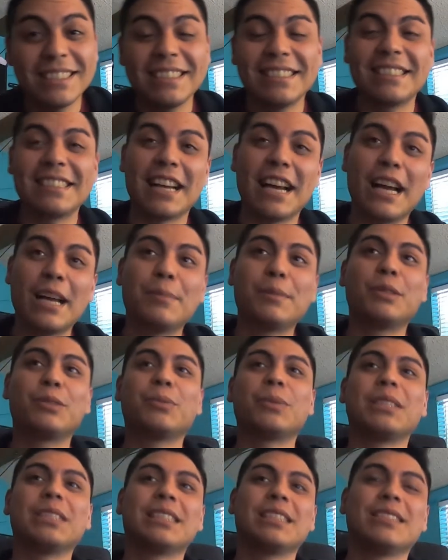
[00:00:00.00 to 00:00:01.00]
this time in
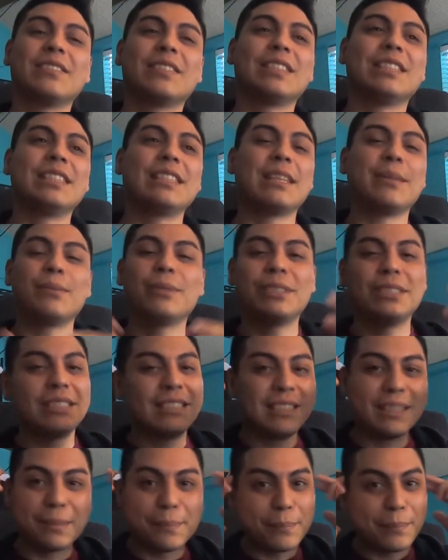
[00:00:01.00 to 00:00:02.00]
2017, I wasn't
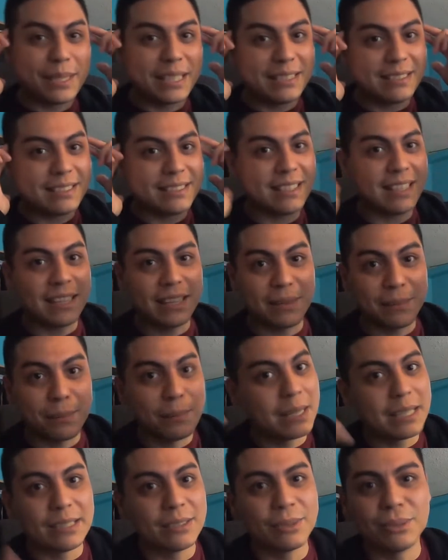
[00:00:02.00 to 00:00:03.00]
in the best like
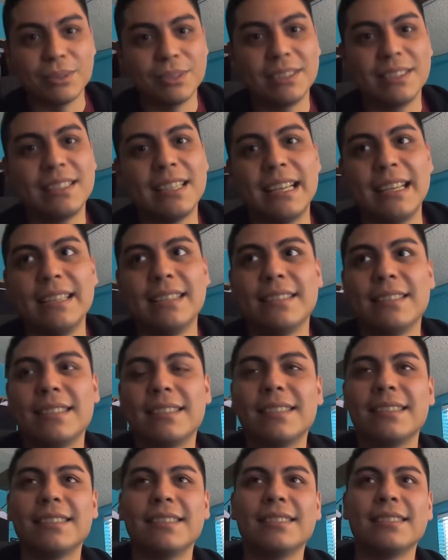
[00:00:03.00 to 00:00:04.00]
mental state,
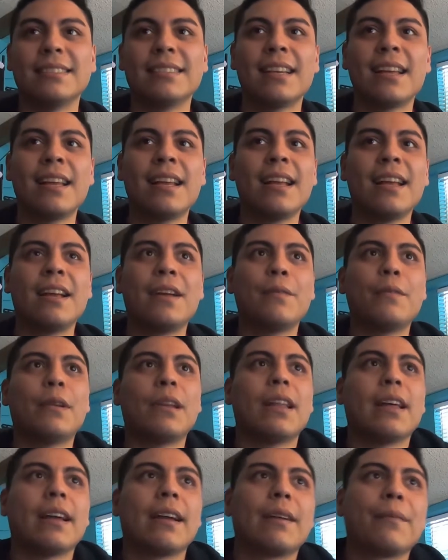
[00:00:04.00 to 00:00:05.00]
because
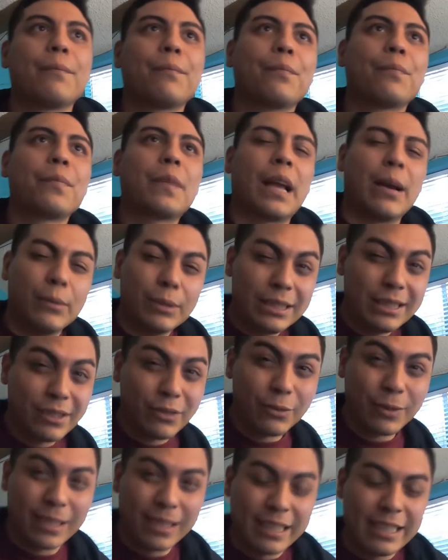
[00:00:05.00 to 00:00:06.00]
like I was in a
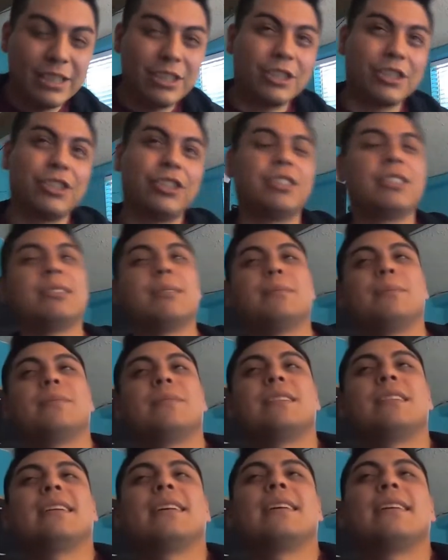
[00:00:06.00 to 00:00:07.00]
relationship
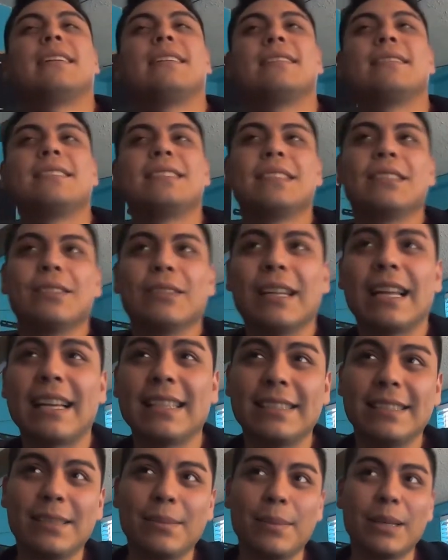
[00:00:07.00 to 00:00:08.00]
that, you know,
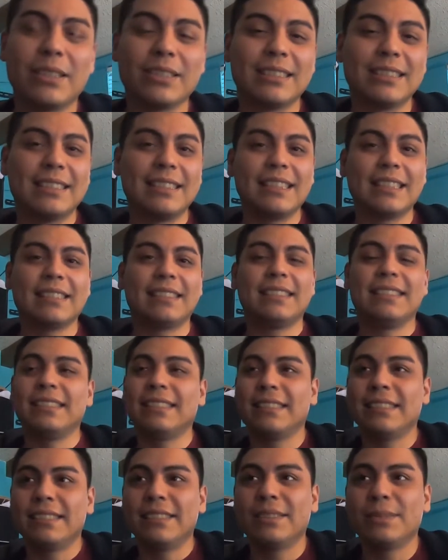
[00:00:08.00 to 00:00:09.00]
lasted about 6
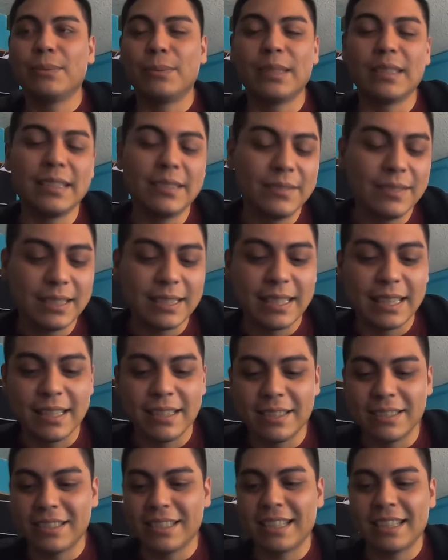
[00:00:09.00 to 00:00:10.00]
years. We lived
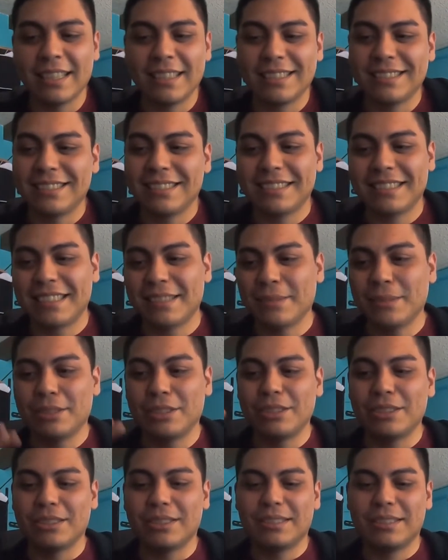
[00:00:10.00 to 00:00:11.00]
together, and it was
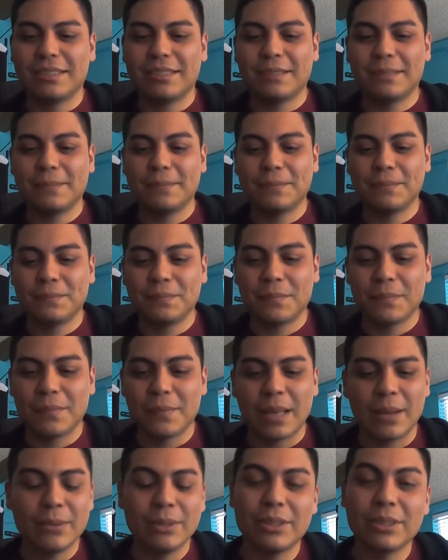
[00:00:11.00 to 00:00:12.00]
just,
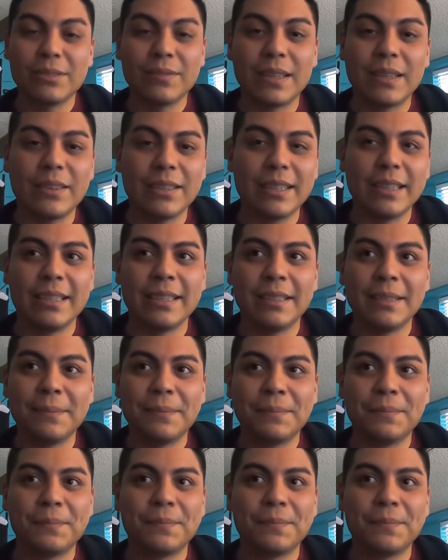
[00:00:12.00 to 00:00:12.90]
I was just very